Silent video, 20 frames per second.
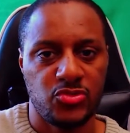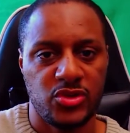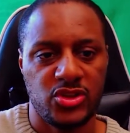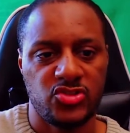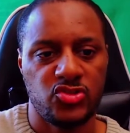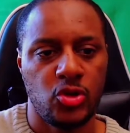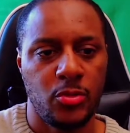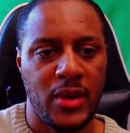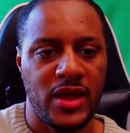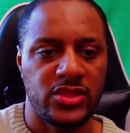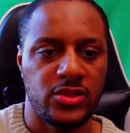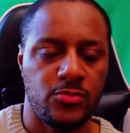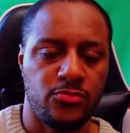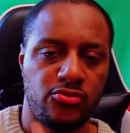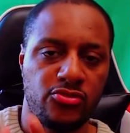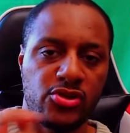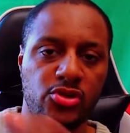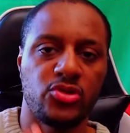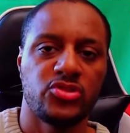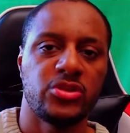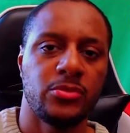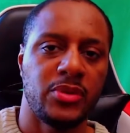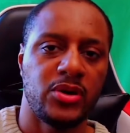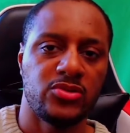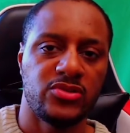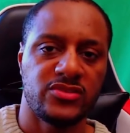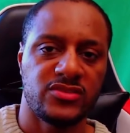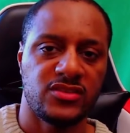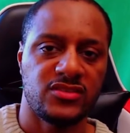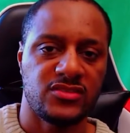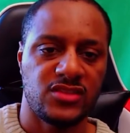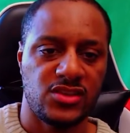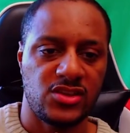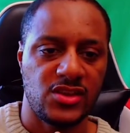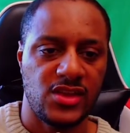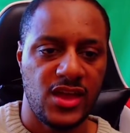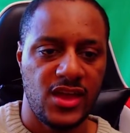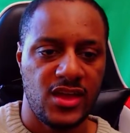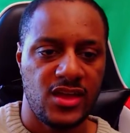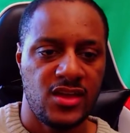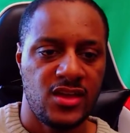We're going to talk about the pre-order bonuses that you get.